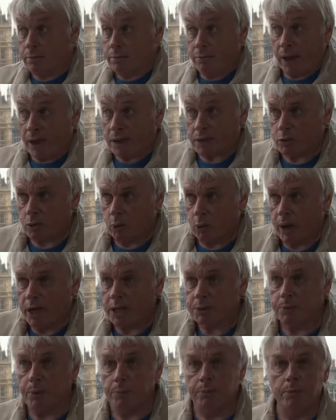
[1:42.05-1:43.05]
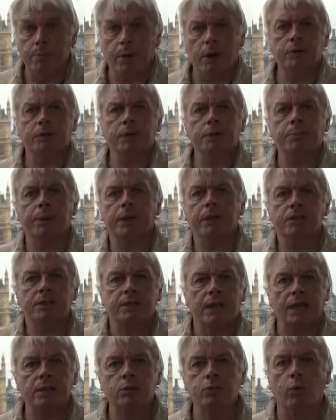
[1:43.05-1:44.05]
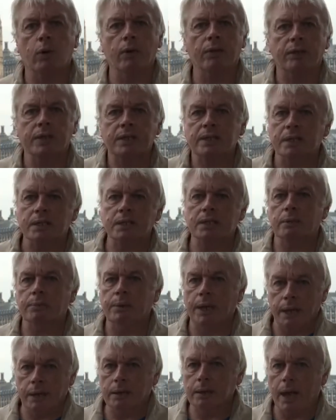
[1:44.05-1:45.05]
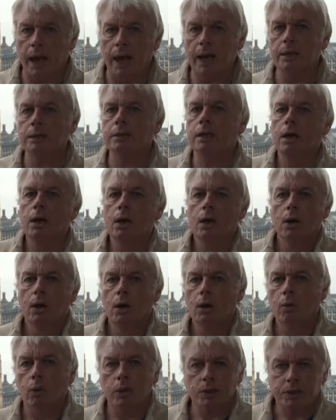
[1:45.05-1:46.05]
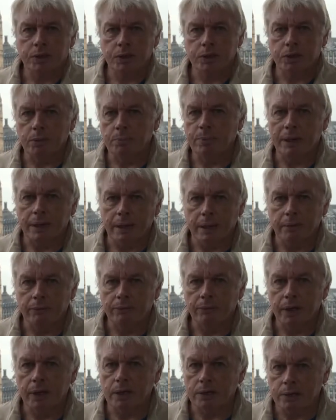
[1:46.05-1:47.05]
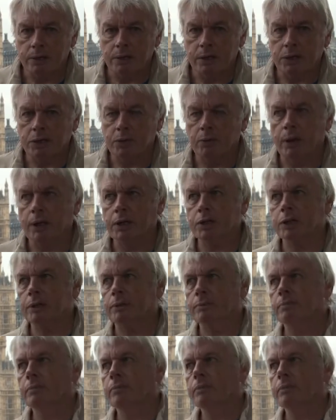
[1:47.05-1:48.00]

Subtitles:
That's the way it's been promoted, because that's what the system, the hidden hand, wants us to believe is the situation.